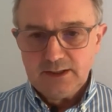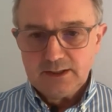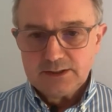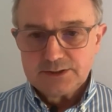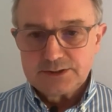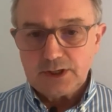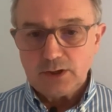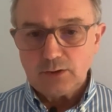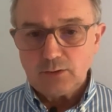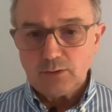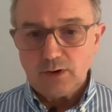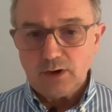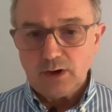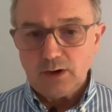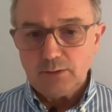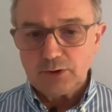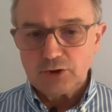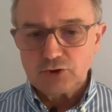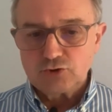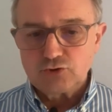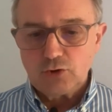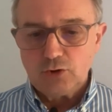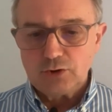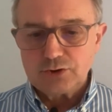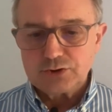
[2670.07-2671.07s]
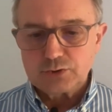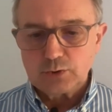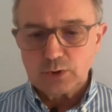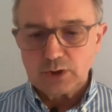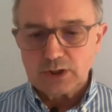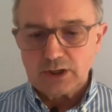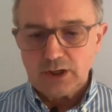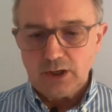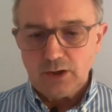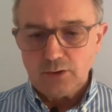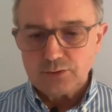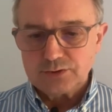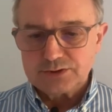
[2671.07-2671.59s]
So I'm going to draw it to a
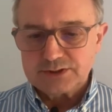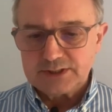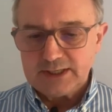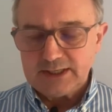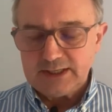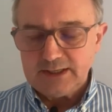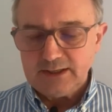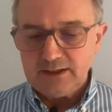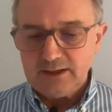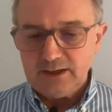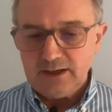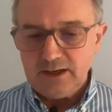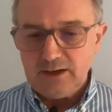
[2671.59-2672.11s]
close there.